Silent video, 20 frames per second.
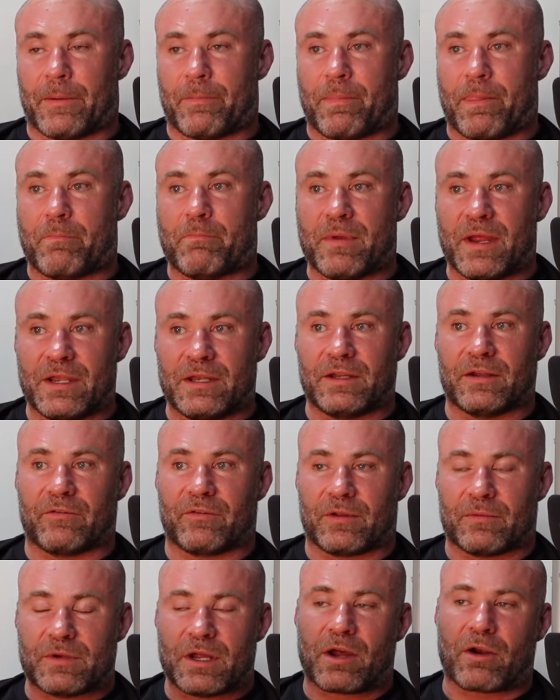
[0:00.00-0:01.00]
many of
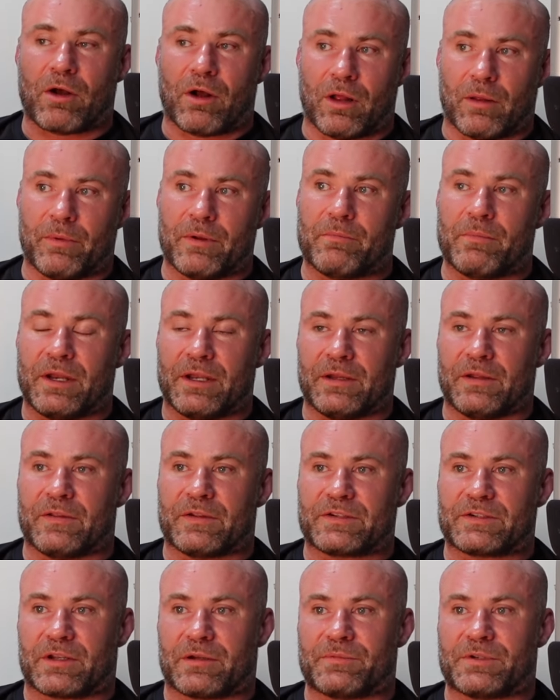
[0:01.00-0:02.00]
them, not all, but many of the
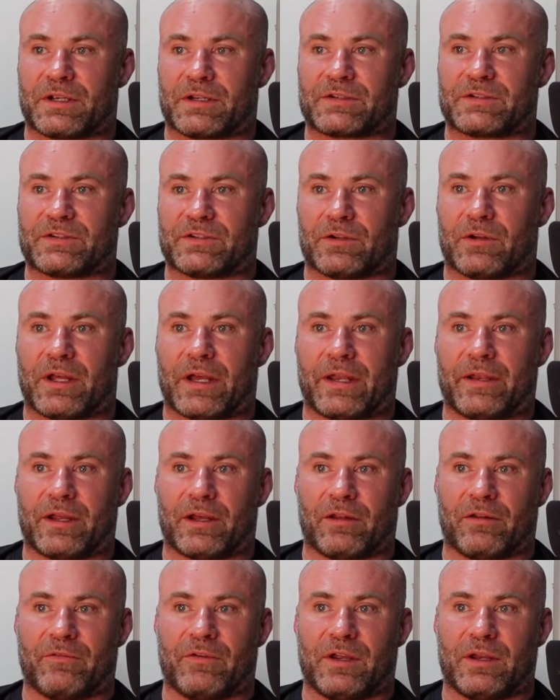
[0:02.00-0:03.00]
subjects still had
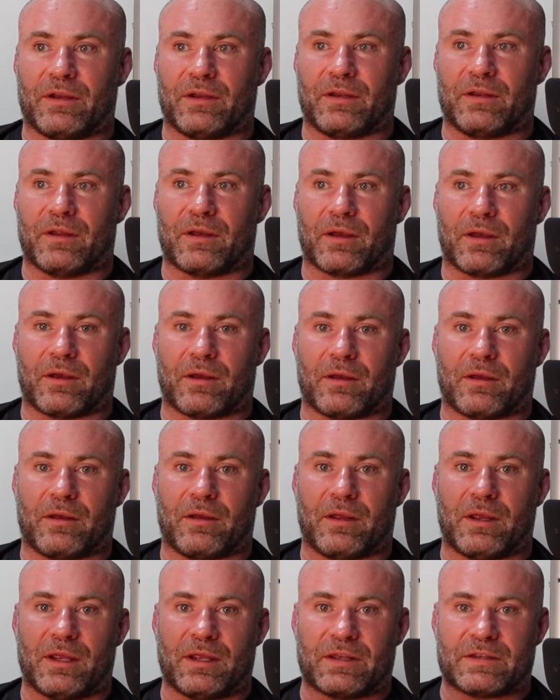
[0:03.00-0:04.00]
elevated
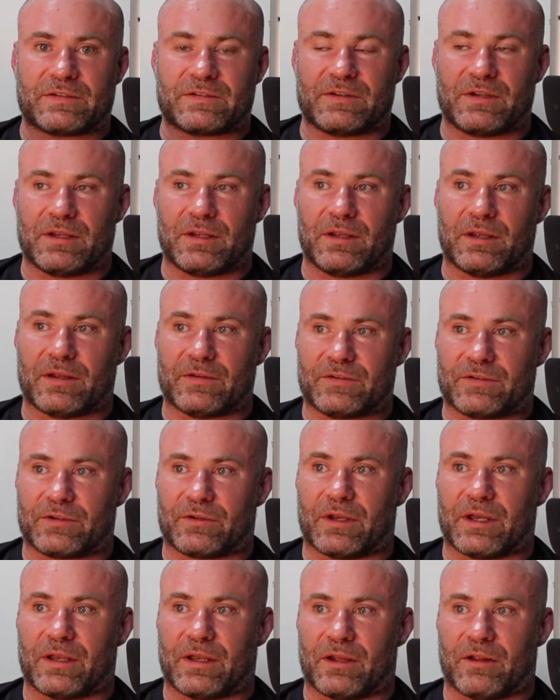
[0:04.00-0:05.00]
AST and
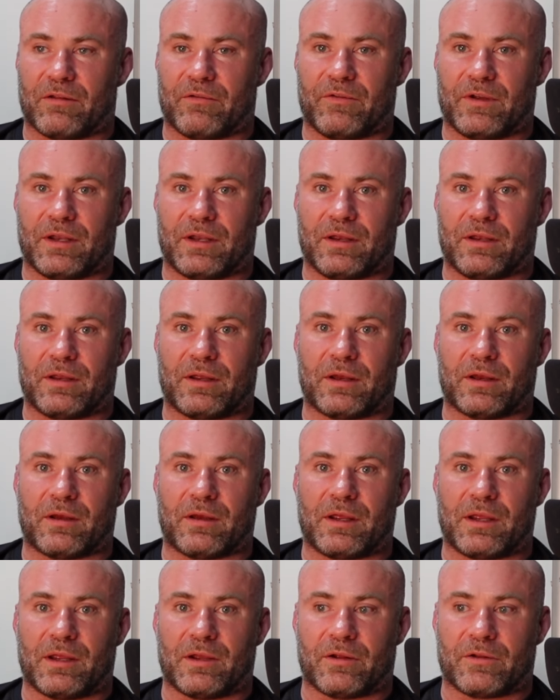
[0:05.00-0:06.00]
still had elevated
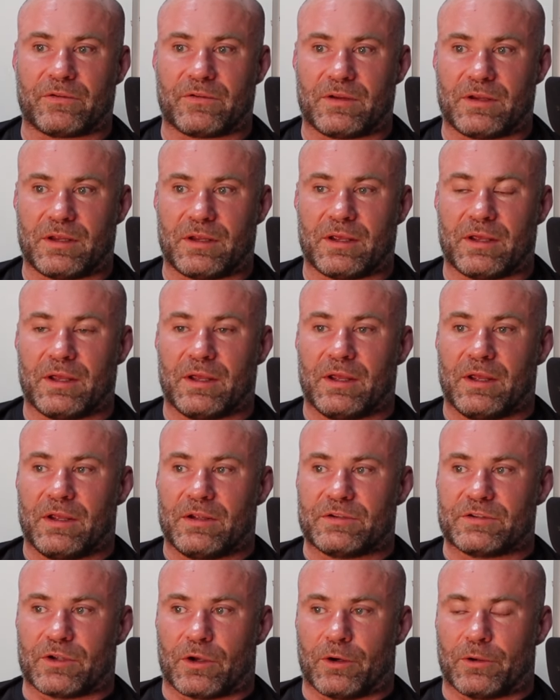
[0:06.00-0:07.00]
ALT.
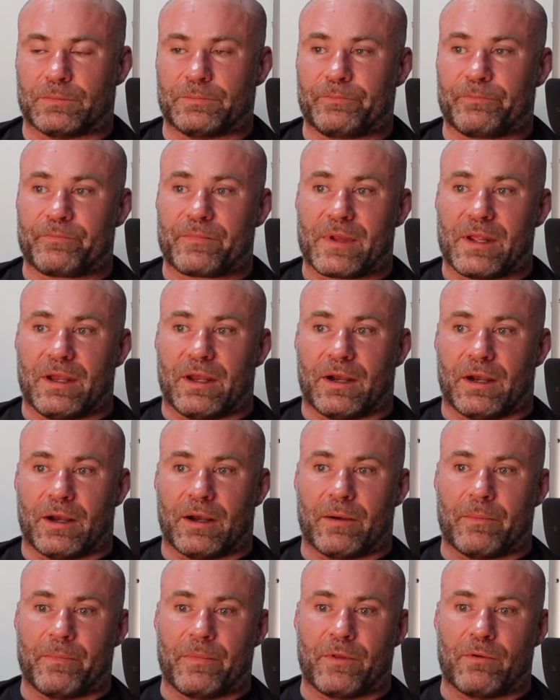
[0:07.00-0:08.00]
So
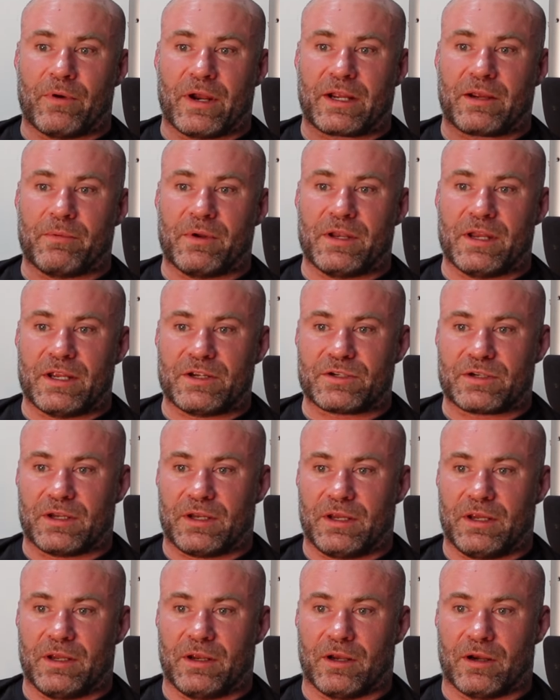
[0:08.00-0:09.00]
the recommendation
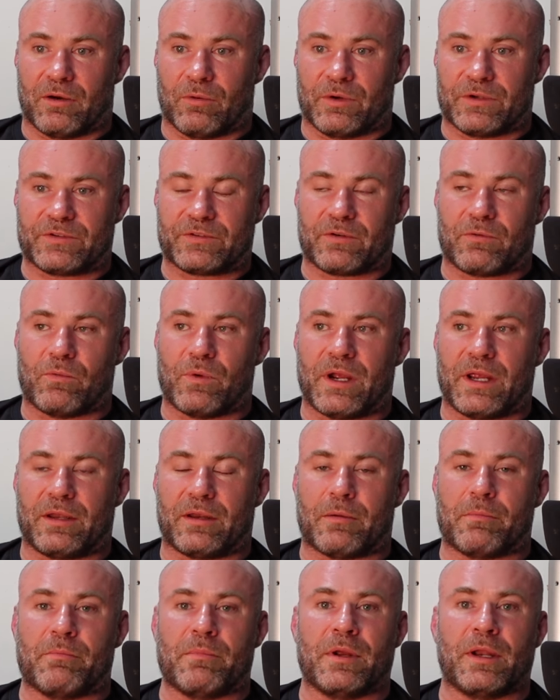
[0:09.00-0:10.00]
here was to wait
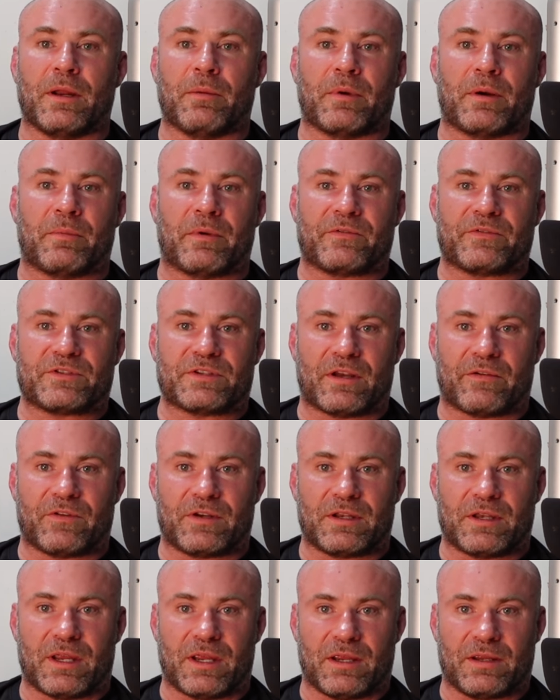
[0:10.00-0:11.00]
a minimum of
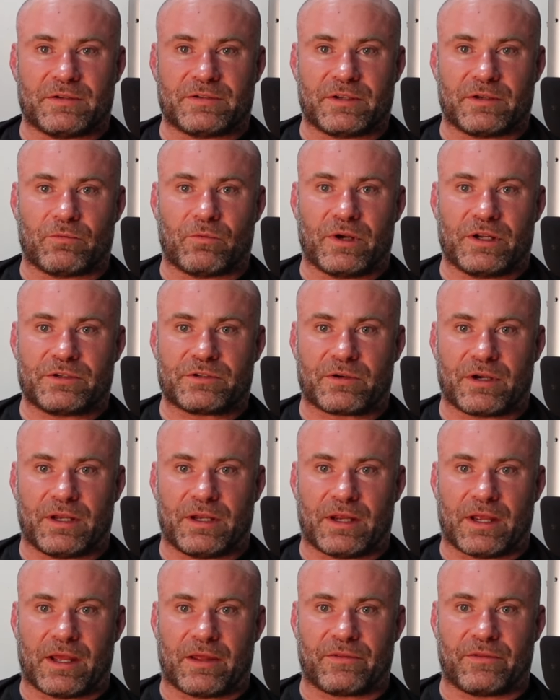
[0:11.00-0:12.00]
7 days in weight
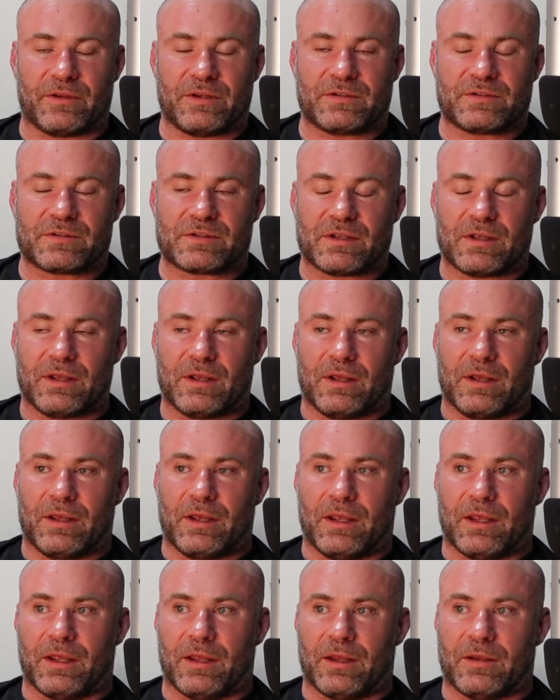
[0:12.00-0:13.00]
training athletes
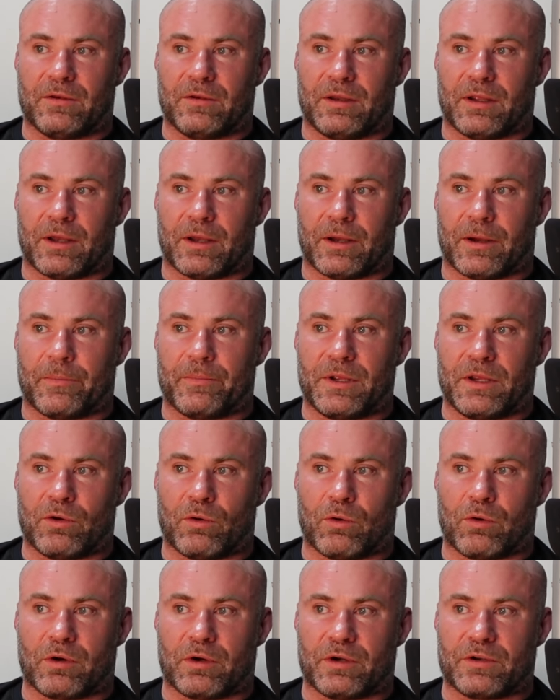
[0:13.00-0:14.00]
in
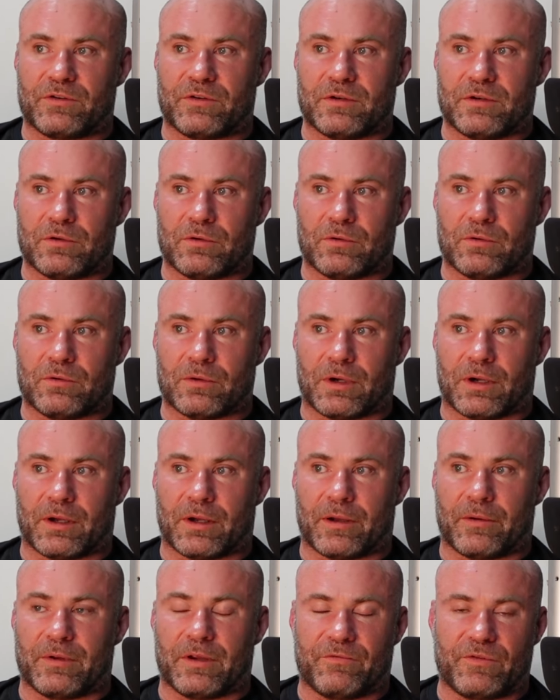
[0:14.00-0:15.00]
order
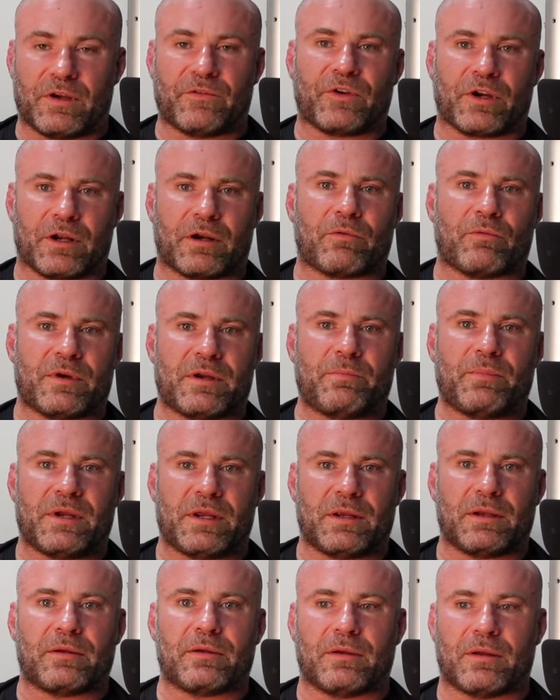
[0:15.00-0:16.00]
to, if you're going to
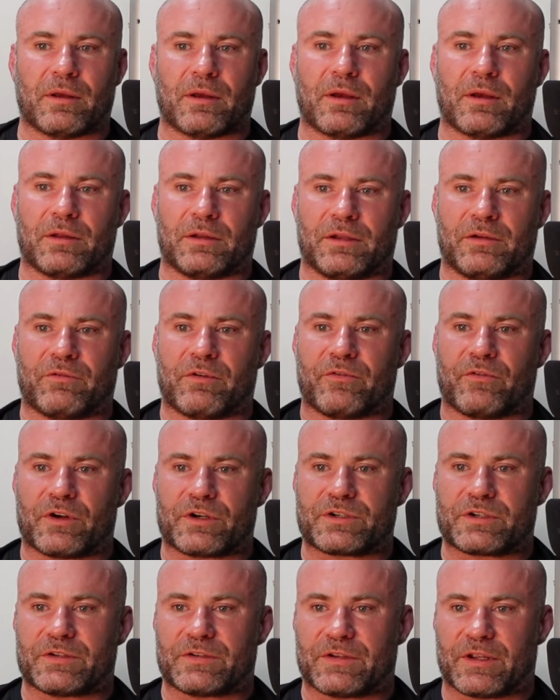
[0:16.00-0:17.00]
repeat liver
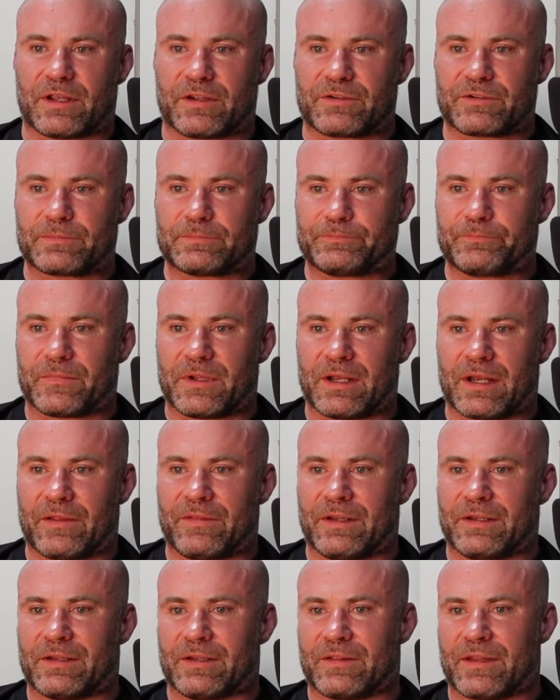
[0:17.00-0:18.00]
function tests. And I
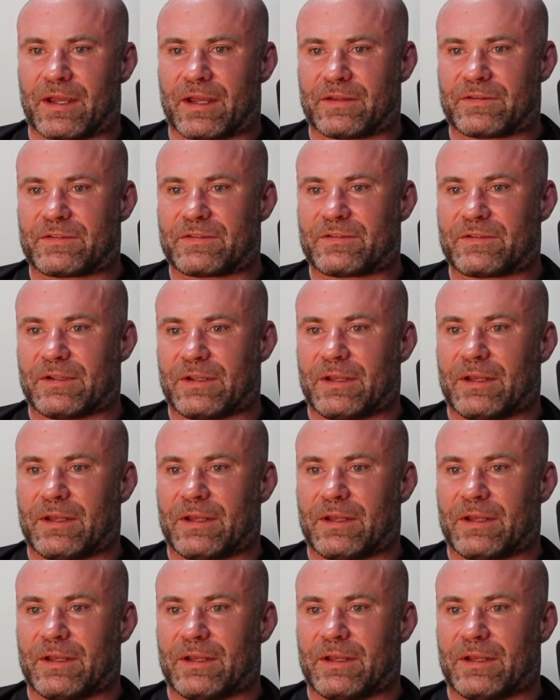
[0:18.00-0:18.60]
think that that's